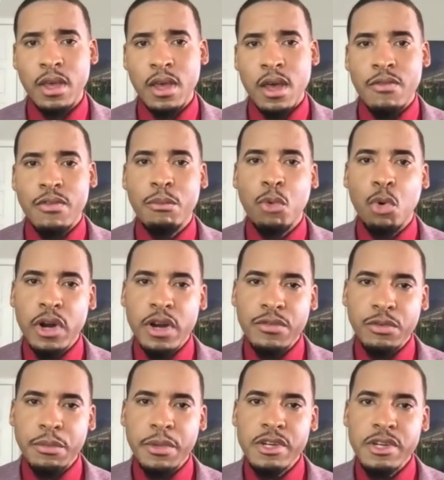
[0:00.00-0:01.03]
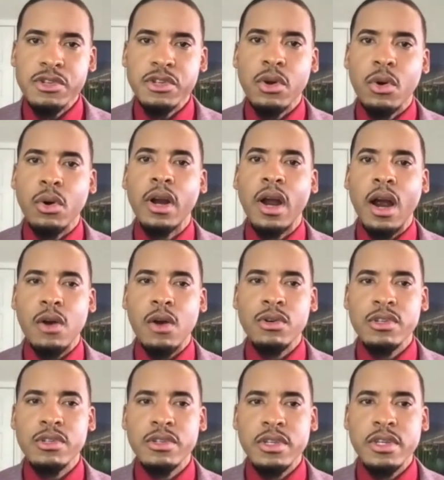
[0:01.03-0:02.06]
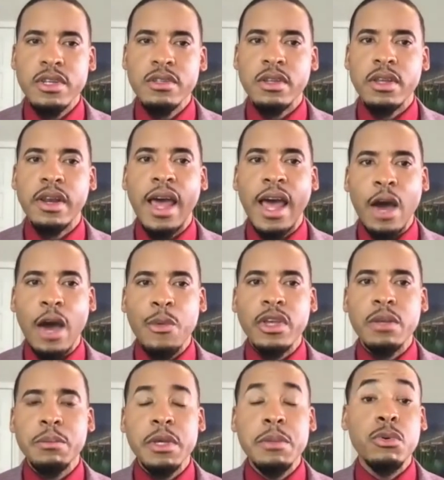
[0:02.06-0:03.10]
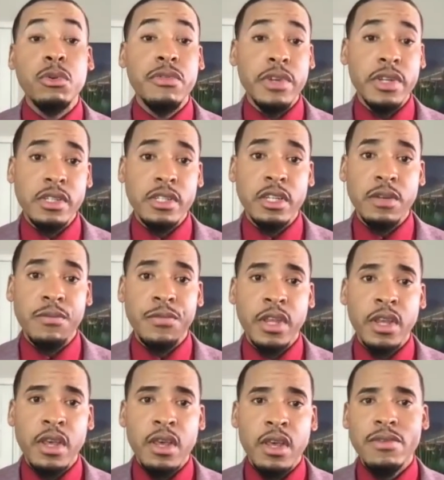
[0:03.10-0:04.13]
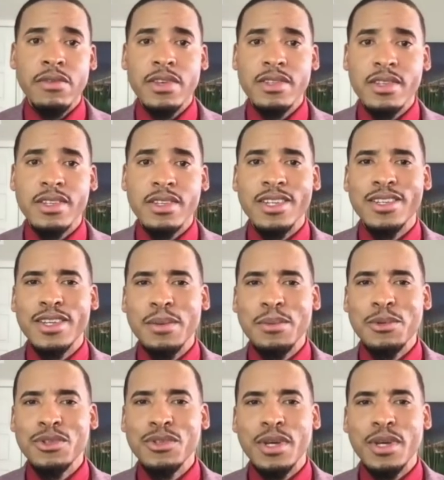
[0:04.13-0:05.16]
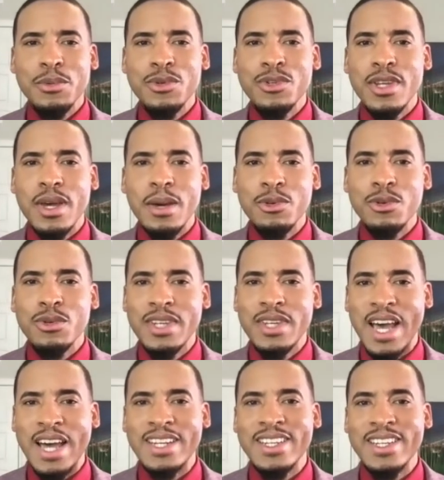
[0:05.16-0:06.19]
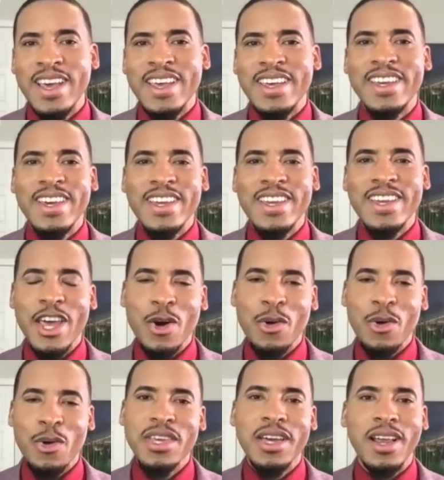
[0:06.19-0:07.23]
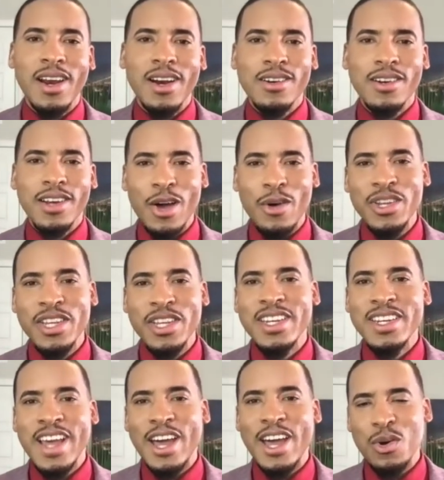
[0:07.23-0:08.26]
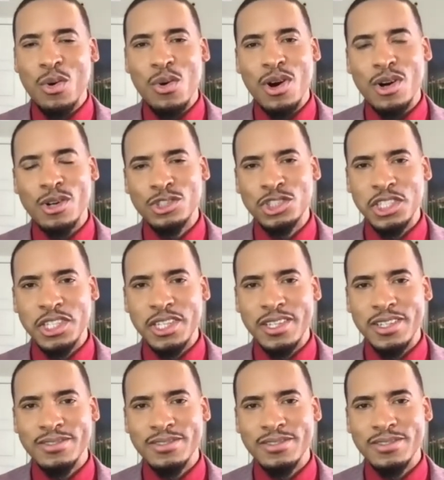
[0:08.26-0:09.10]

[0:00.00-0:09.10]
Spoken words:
For more information on heart disease and how it can be prevented, visit www.gethealthyclarkcounty.org.